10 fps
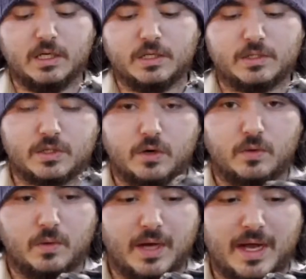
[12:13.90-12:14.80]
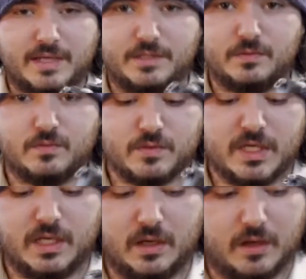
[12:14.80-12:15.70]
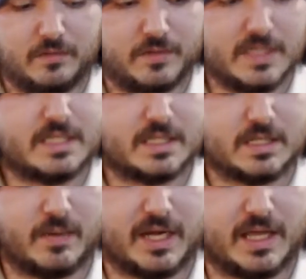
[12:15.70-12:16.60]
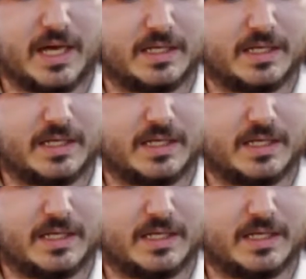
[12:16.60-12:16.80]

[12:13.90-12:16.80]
So I do really love this system like that.